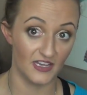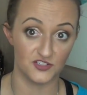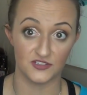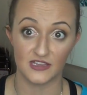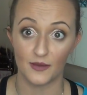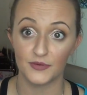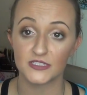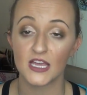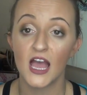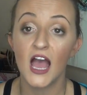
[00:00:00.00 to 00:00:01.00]
that just
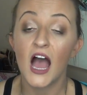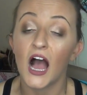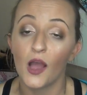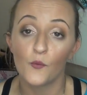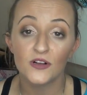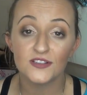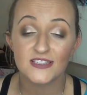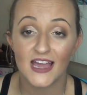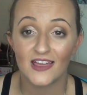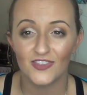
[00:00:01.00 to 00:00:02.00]
happened. I will
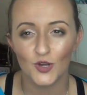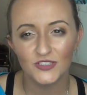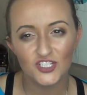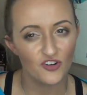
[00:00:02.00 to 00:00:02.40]
say the only